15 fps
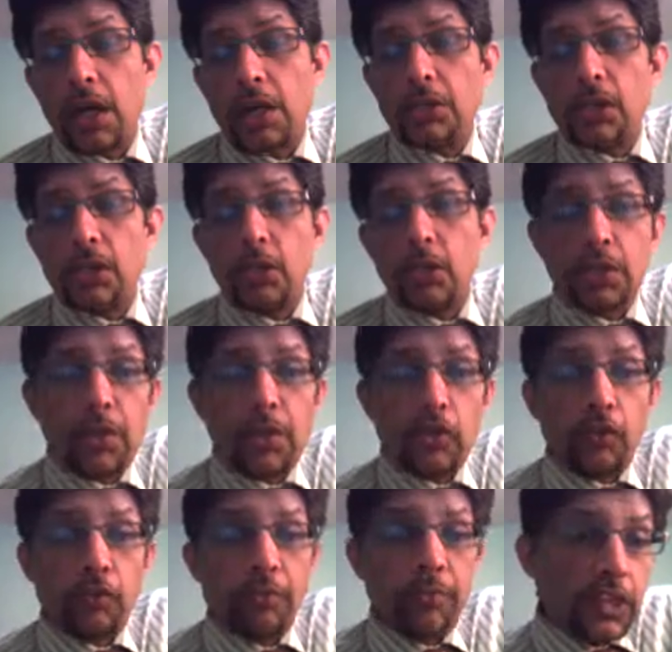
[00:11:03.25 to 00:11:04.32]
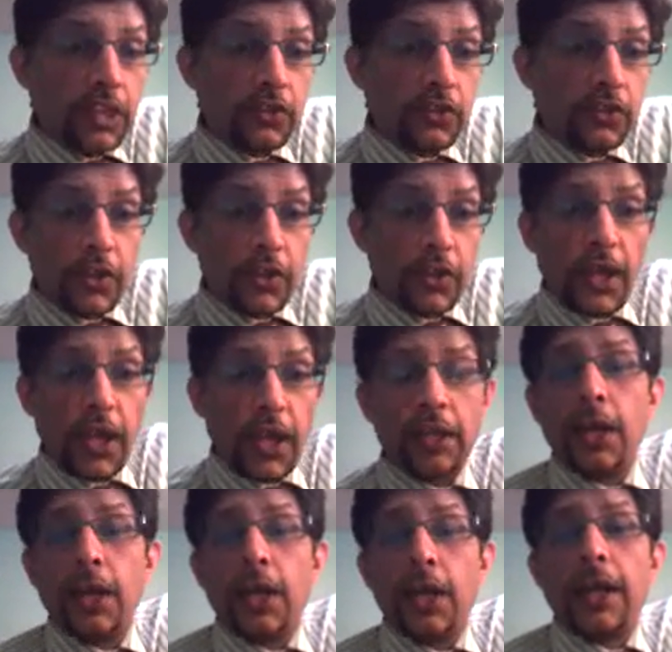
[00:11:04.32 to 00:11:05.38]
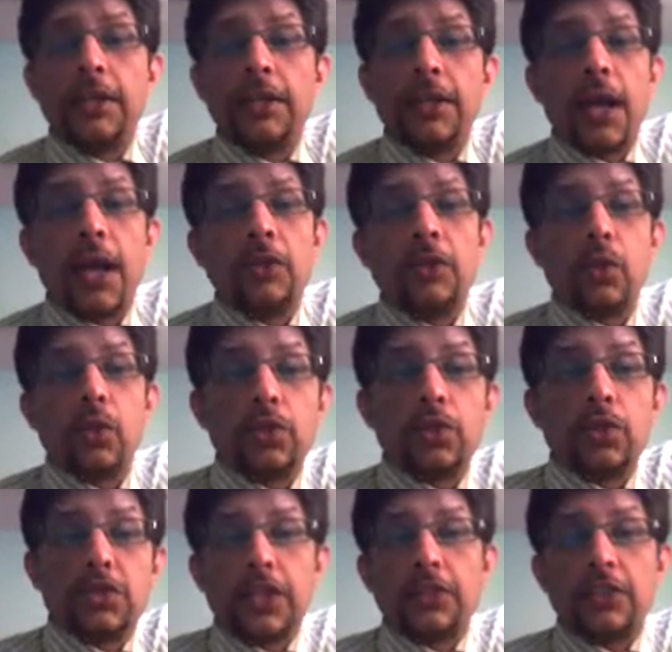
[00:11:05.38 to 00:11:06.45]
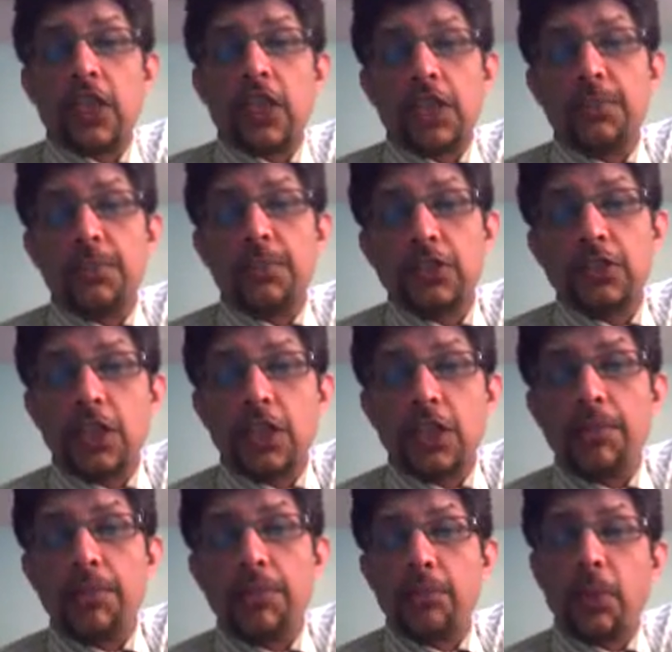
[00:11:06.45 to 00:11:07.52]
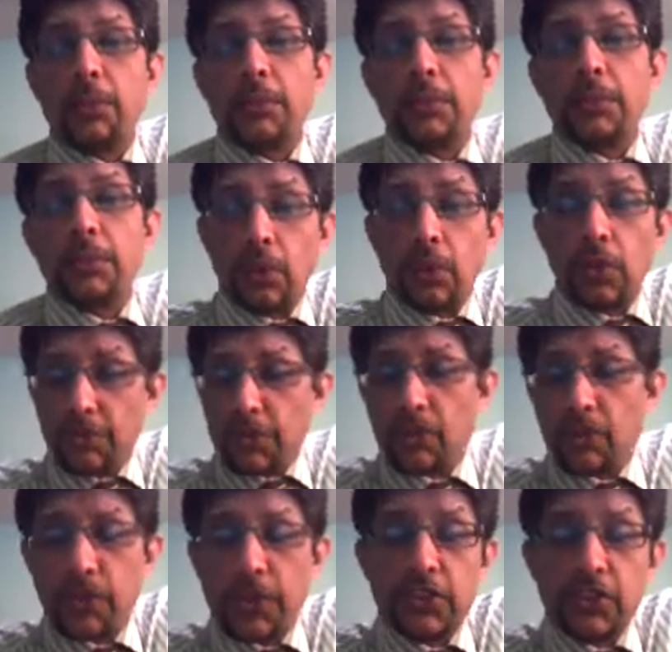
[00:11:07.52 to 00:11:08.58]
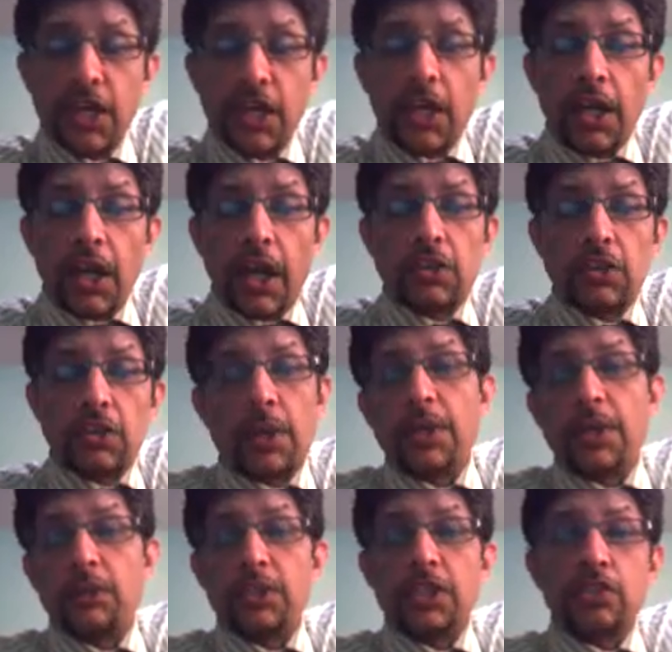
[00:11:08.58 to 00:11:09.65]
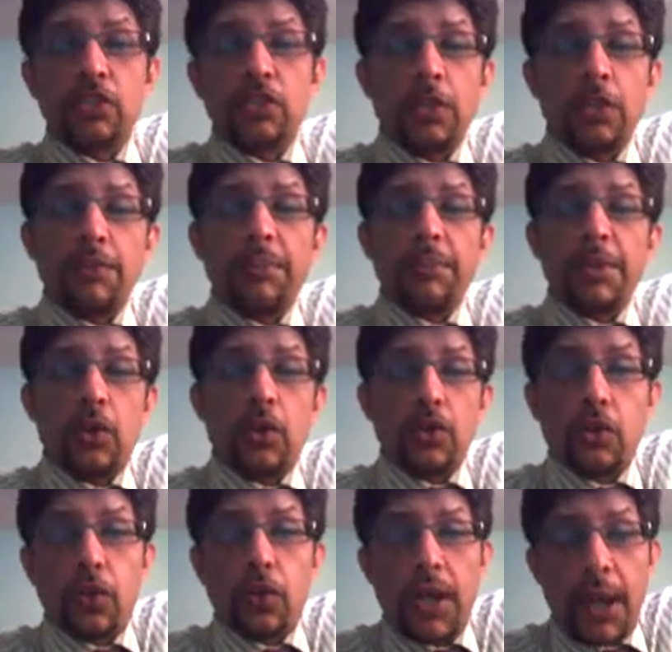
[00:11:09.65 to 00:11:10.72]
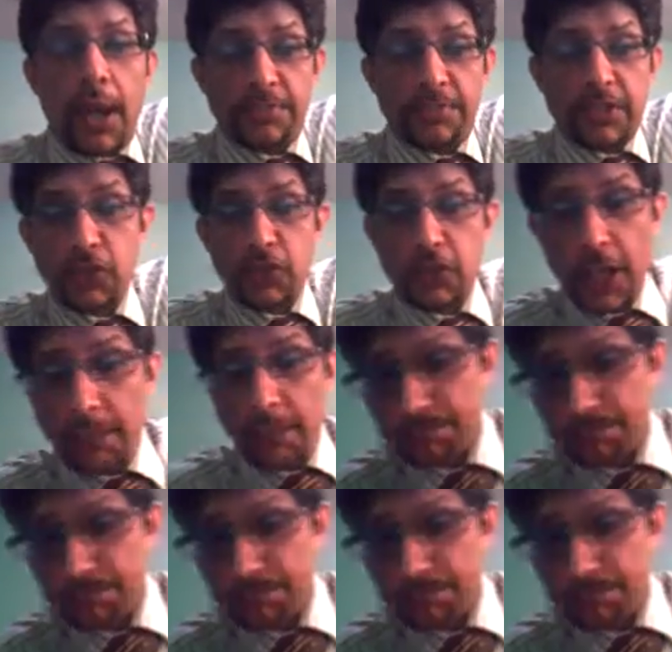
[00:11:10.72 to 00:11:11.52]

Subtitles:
was out to the bowling of Mendes for 10. And now the owners, and Shakib Al Hasan and Mahmudullah were at the crease at that time. There was a sort of a middle order collapse, I would say.